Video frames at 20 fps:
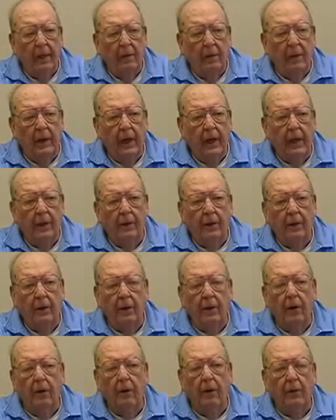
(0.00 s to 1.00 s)
we had to
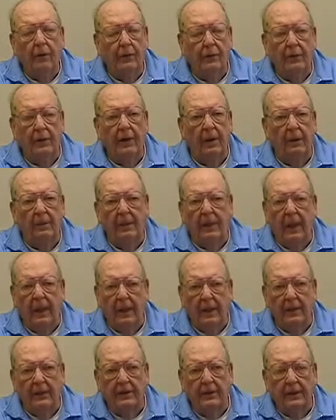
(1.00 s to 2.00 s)
go
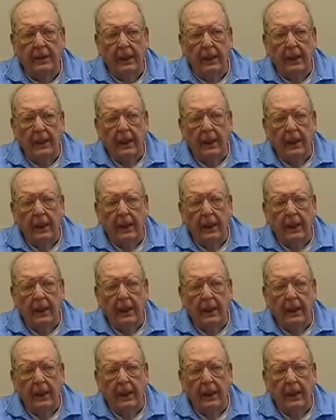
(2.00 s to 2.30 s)
someplace.